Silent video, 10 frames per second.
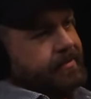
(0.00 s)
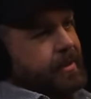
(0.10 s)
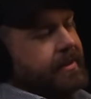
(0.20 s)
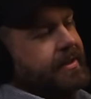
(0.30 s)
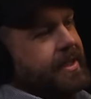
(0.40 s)

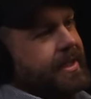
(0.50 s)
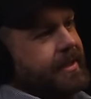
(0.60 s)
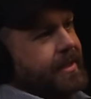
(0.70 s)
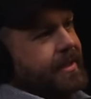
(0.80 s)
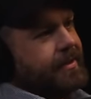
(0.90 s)
well, as they,
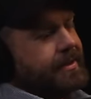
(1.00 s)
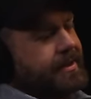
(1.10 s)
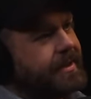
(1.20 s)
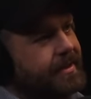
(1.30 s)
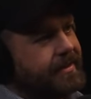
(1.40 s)
you know, it's
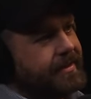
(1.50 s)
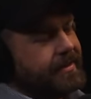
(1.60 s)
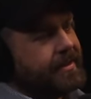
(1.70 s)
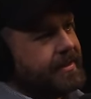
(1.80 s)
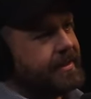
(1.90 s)
the
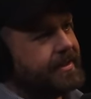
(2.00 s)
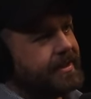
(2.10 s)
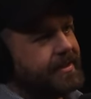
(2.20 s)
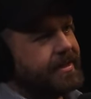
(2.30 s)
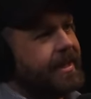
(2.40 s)
as the, as
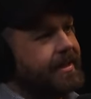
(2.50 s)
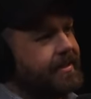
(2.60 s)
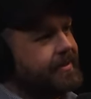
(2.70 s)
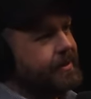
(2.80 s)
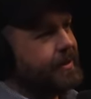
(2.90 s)
they say
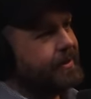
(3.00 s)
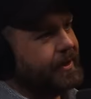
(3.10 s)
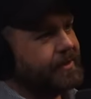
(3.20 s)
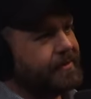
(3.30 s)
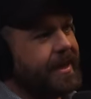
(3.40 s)
in you know a
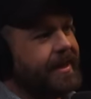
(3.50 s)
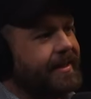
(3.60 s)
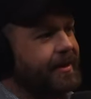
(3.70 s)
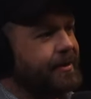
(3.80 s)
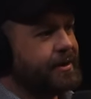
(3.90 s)
lot of AA
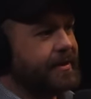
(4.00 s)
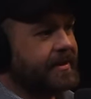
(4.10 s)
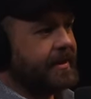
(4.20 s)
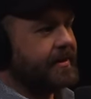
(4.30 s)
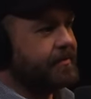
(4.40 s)
literature,
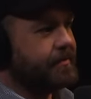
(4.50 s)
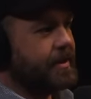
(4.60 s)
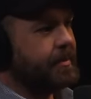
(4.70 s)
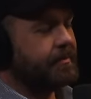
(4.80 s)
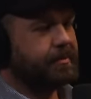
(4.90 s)
it's like the
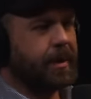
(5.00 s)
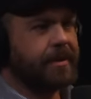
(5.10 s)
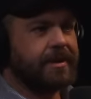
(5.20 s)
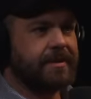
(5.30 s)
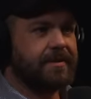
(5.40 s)
freedom of
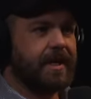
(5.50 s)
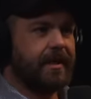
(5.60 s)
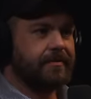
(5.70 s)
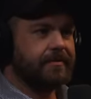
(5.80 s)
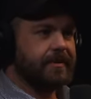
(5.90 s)
bondage of
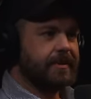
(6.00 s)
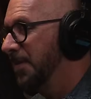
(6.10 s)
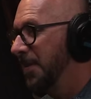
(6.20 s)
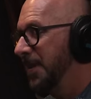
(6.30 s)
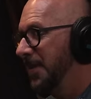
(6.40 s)
self.
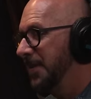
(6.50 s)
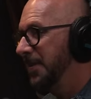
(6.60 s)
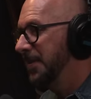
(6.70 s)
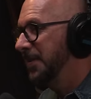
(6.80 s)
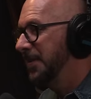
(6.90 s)
Right.
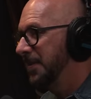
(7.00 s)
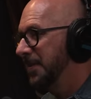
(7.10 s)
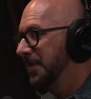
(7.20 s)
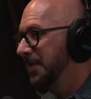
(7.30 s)
It's like I I